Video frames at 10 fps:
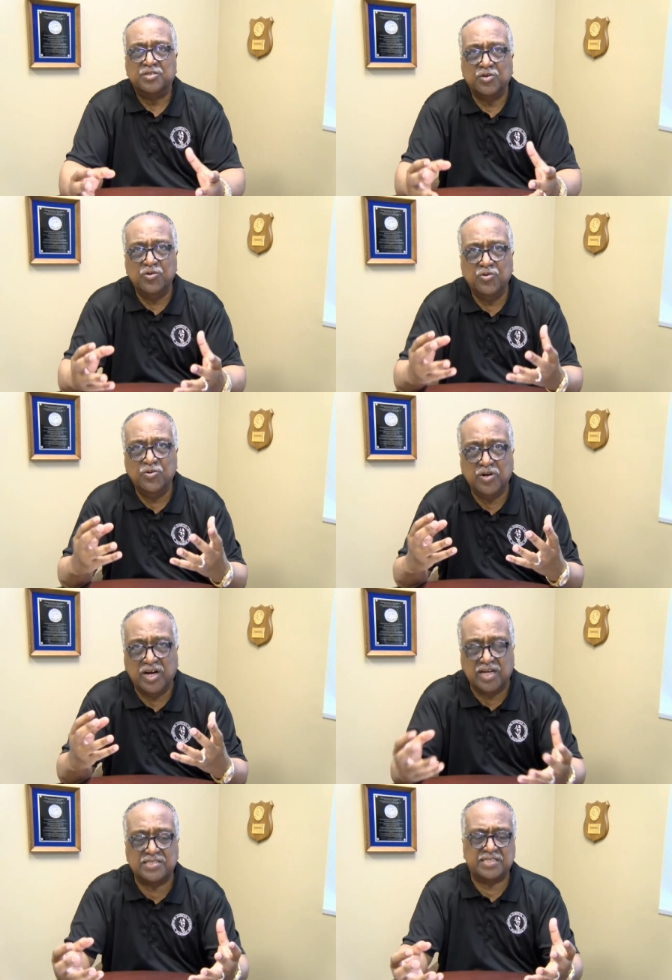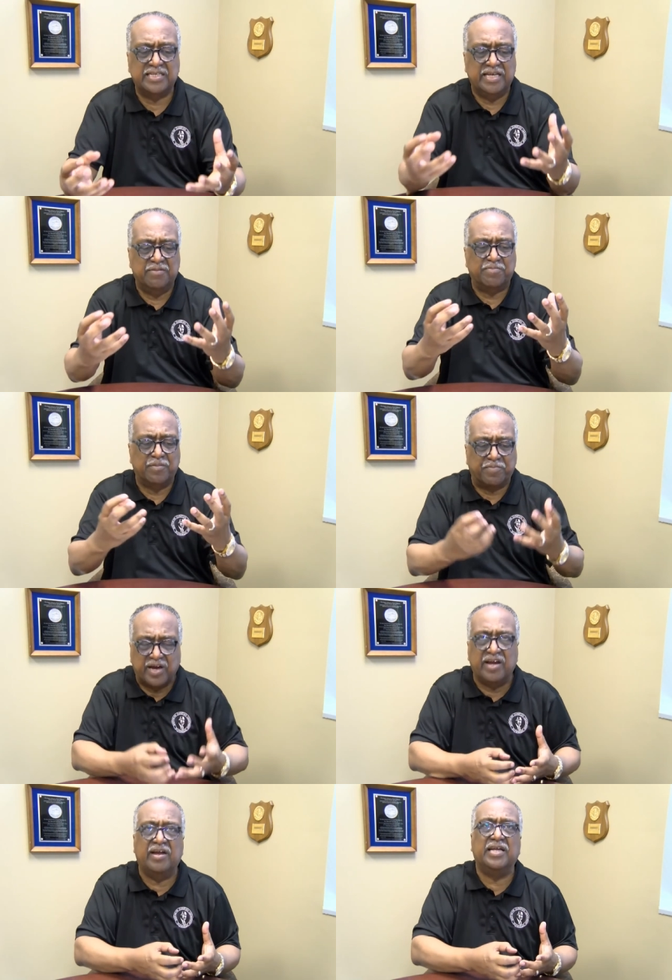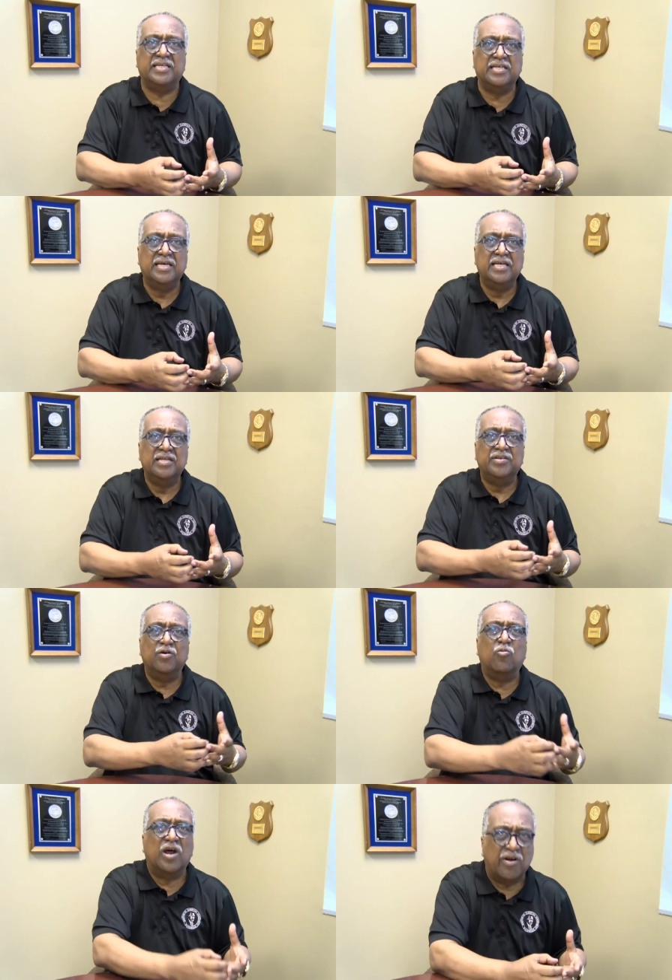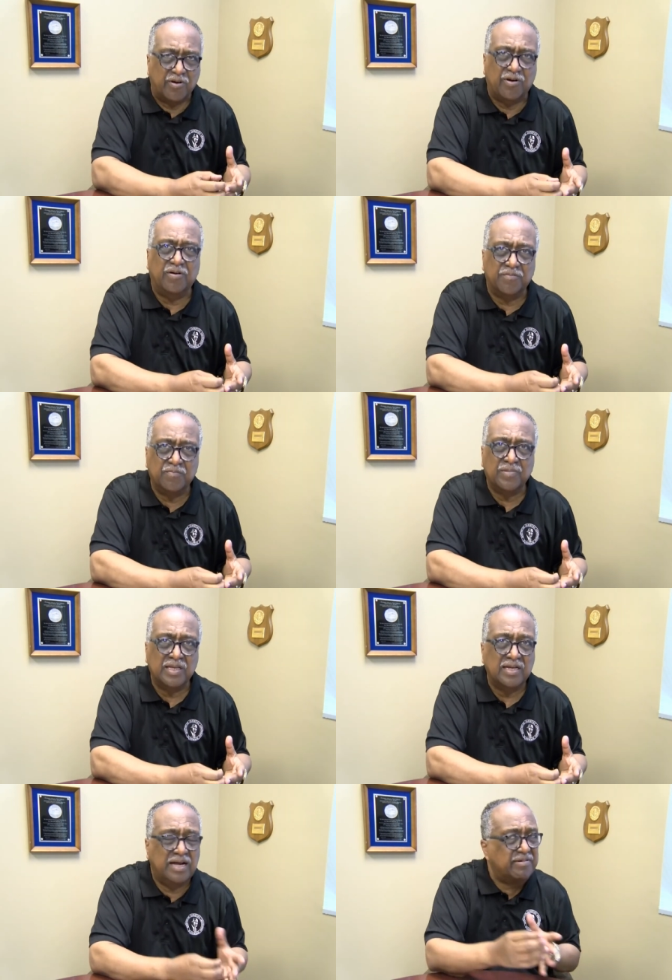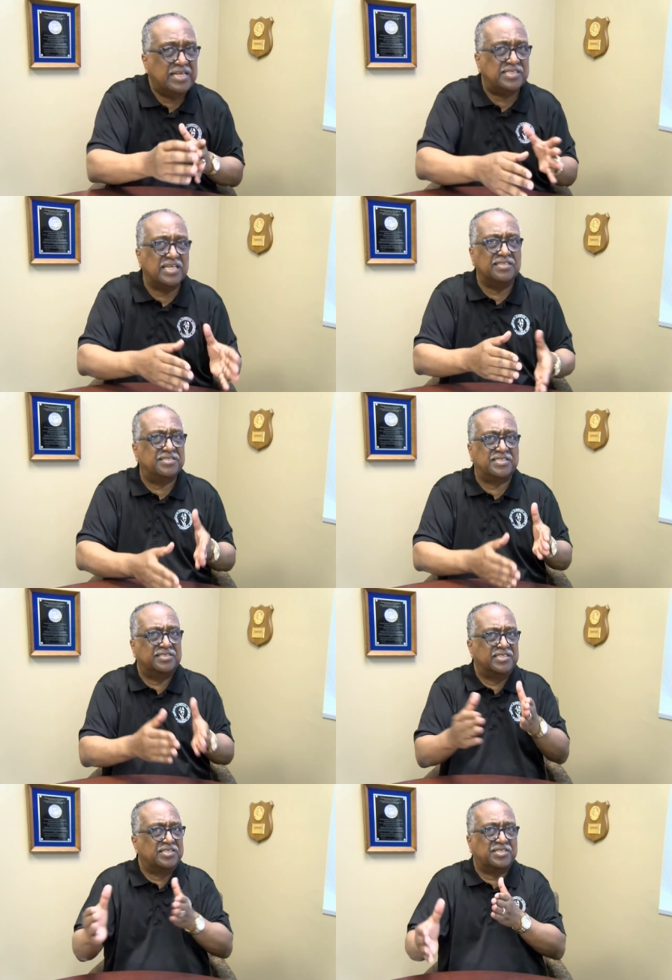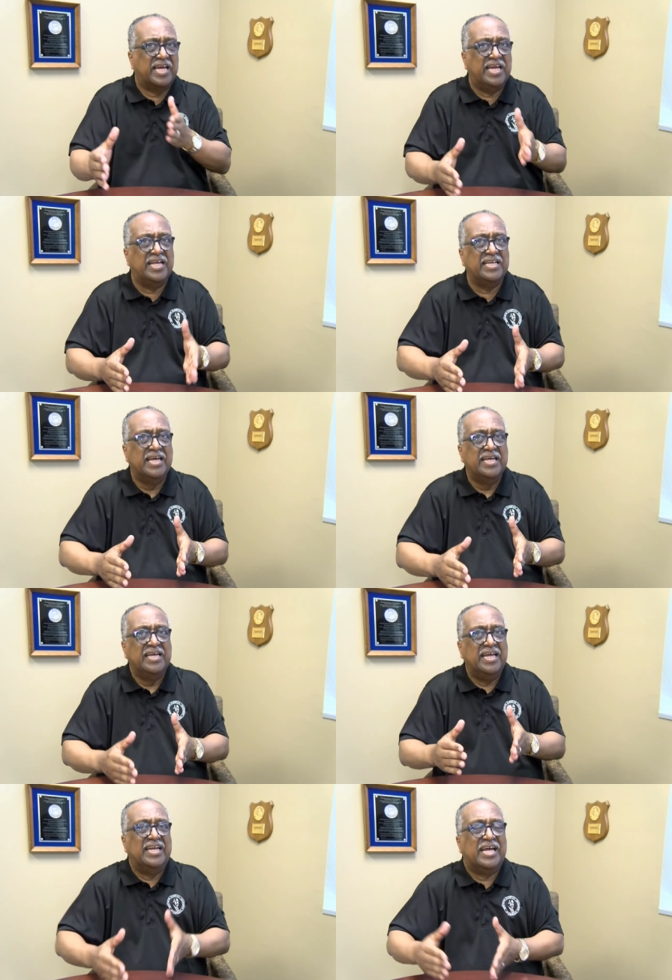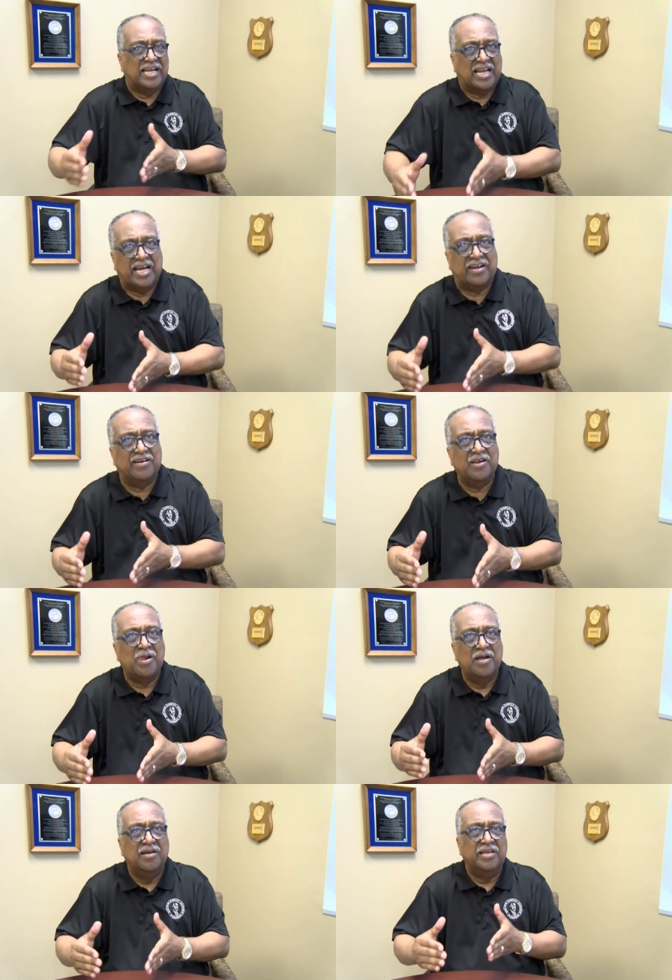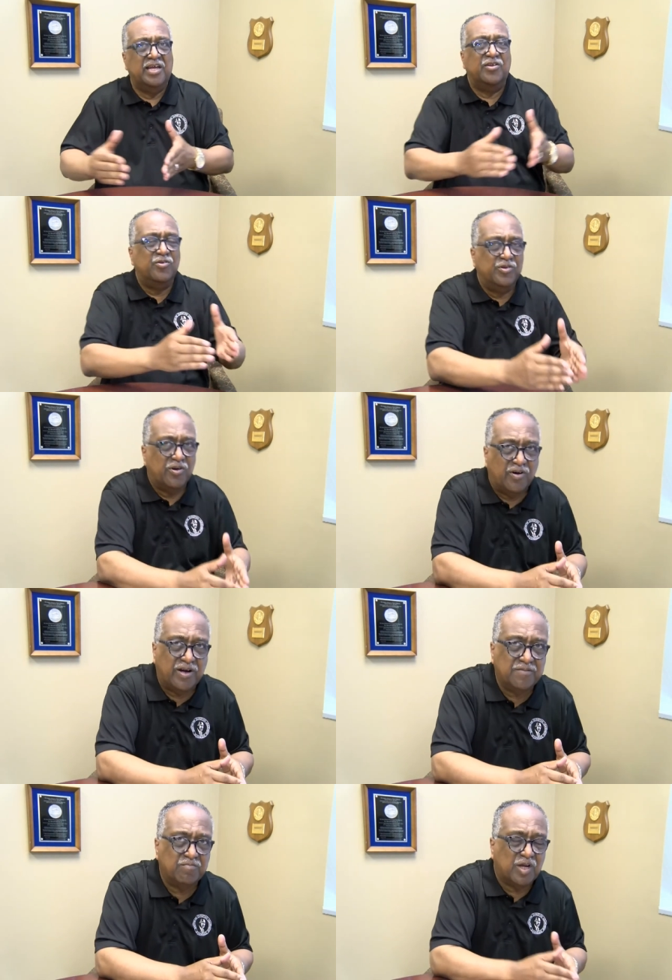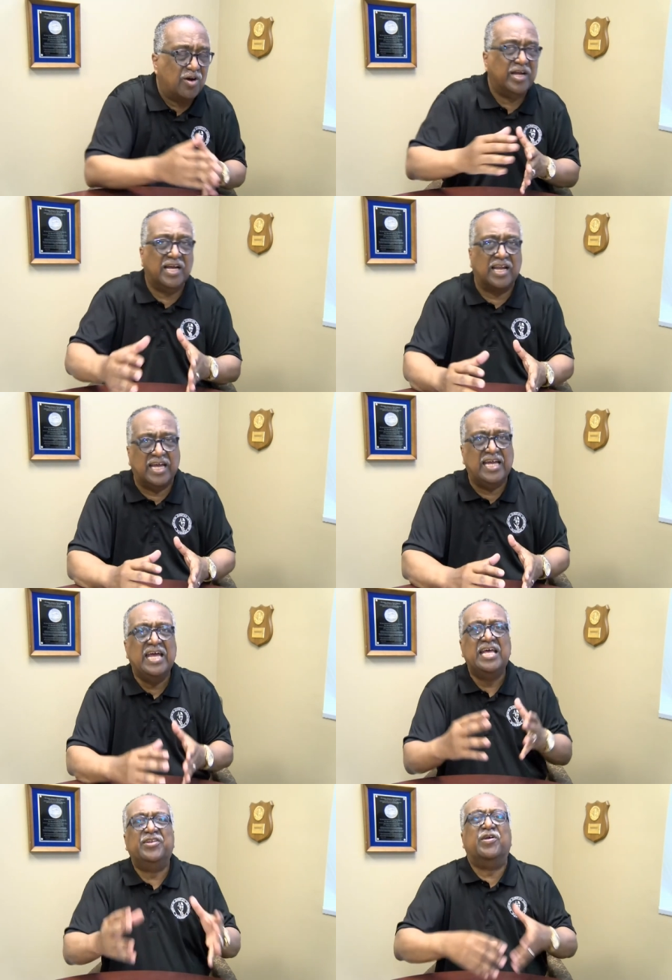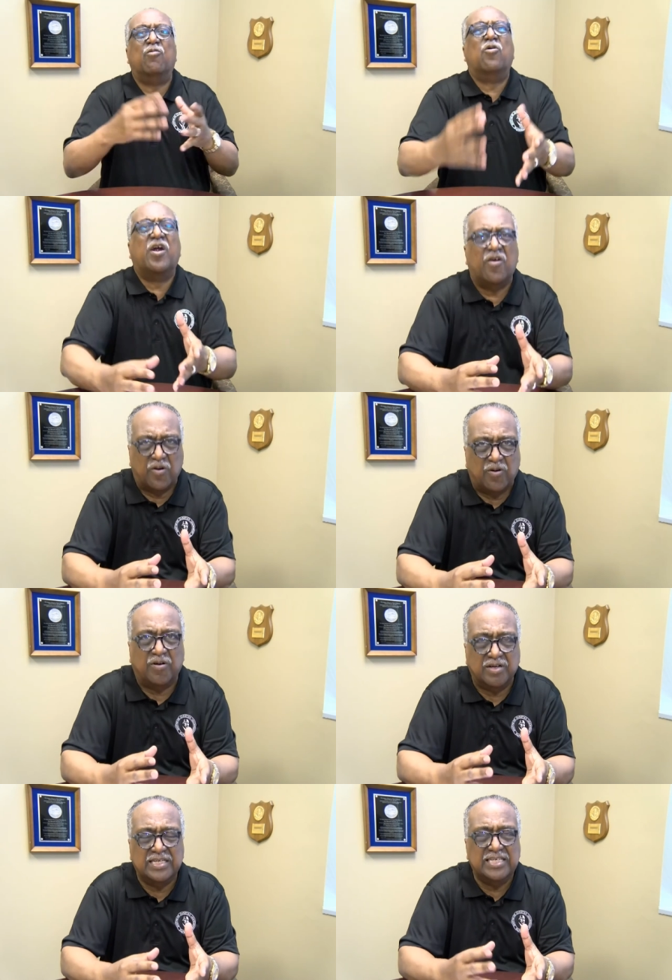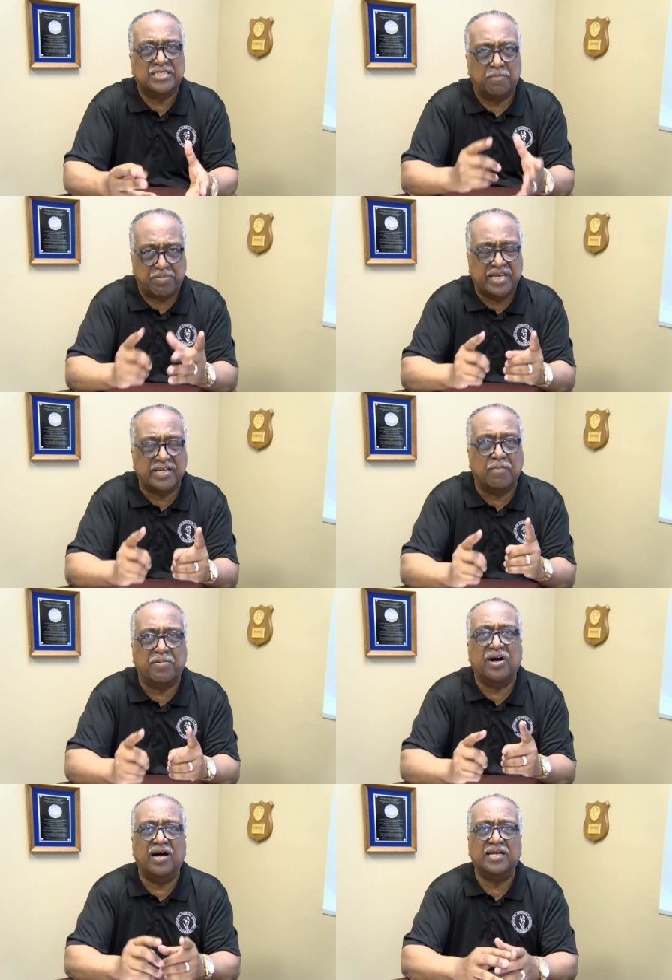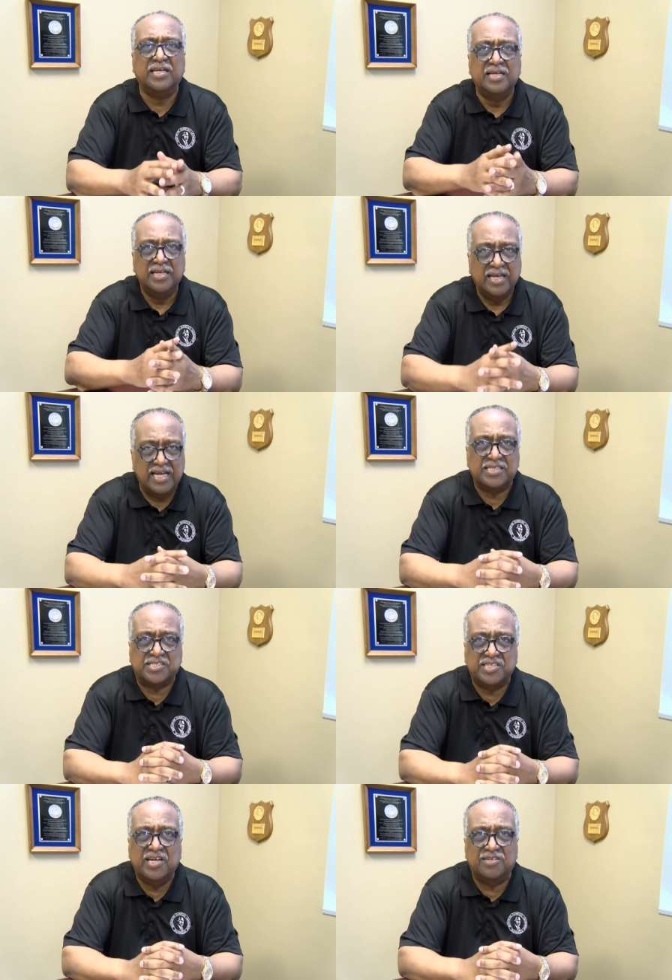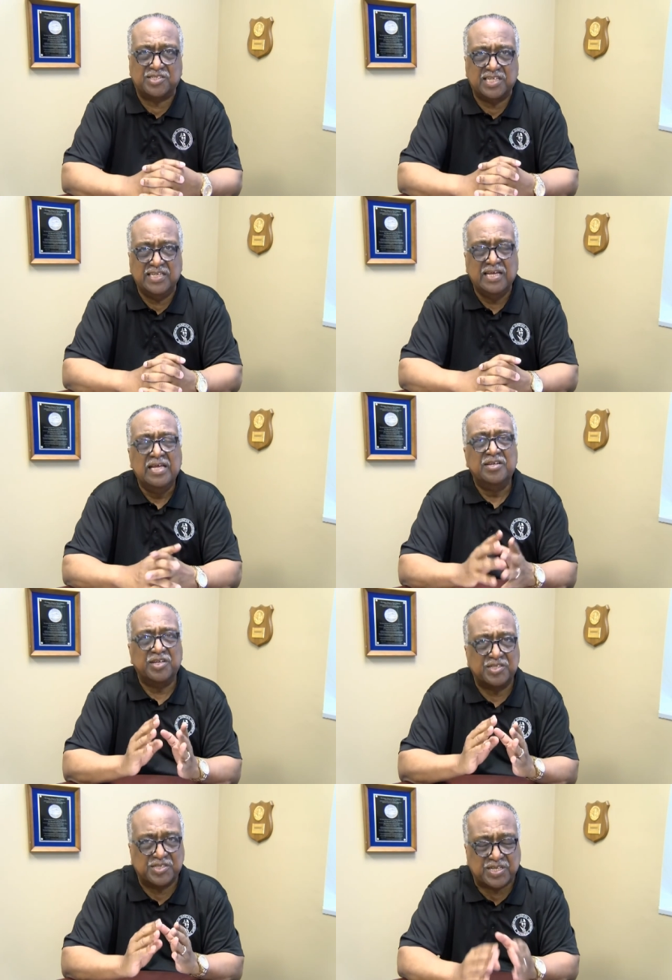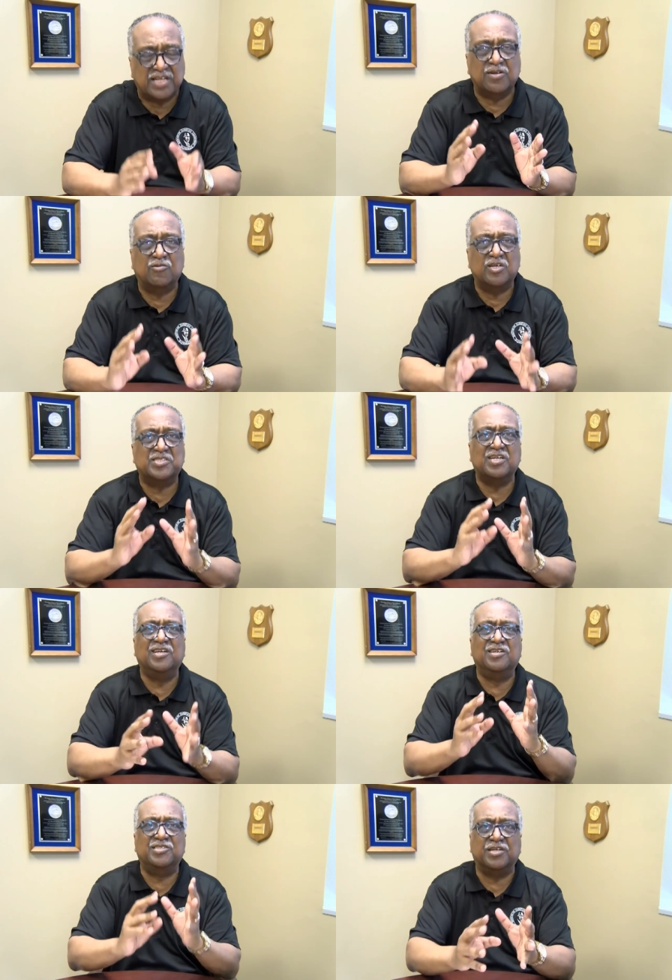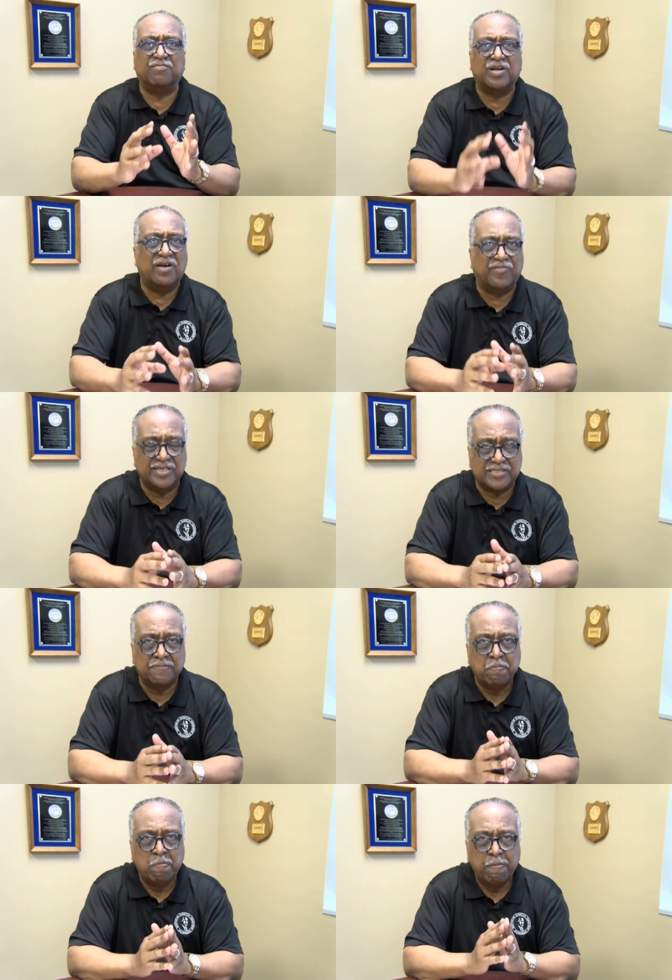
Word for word: to us in preparing the world. I'm not just saying in Atlanta, in New York, or L A. The world is dependent upon S C L C, the Southern Christian Leadership Conference,